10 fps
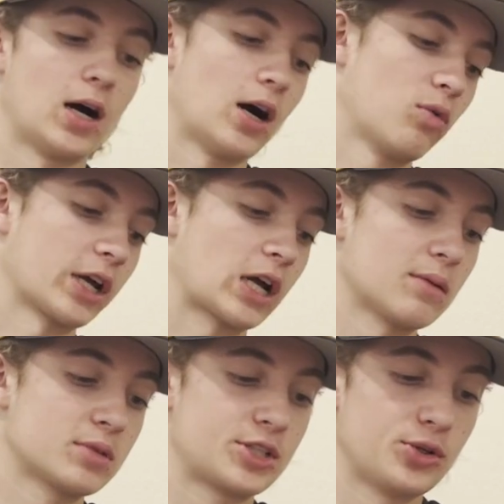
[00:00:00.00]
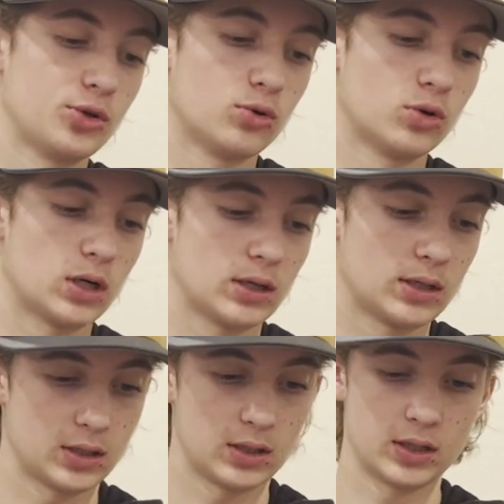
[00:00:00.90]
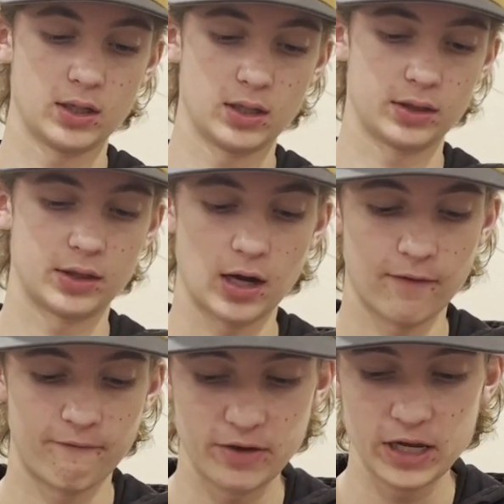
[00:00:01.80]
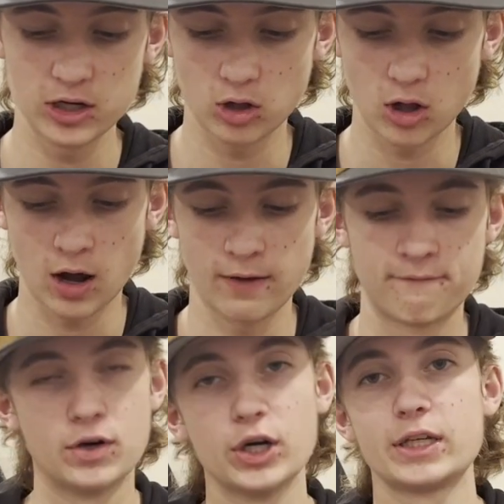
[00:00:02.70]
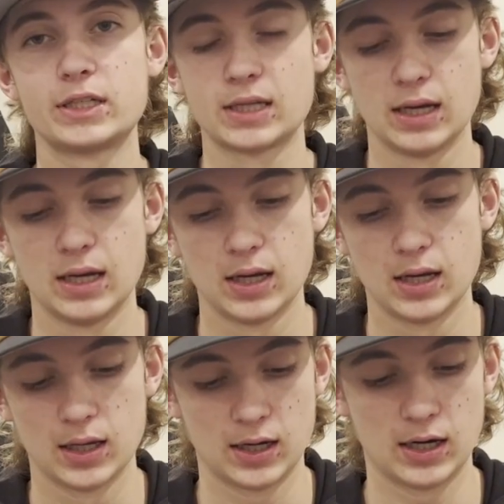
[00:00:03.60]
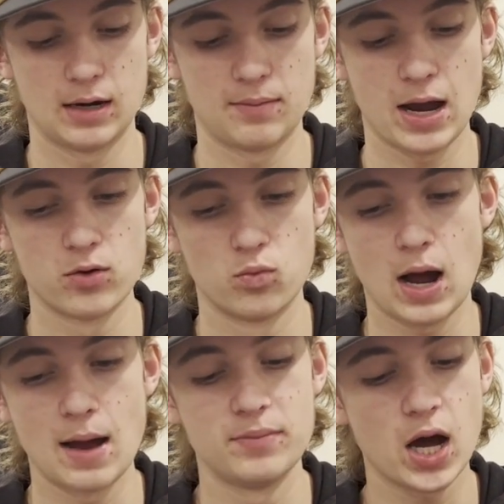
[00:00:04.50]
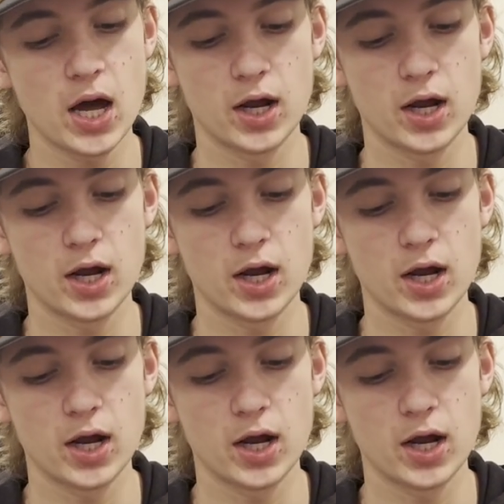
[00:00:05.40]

when it comes to the feel on foot, I'm not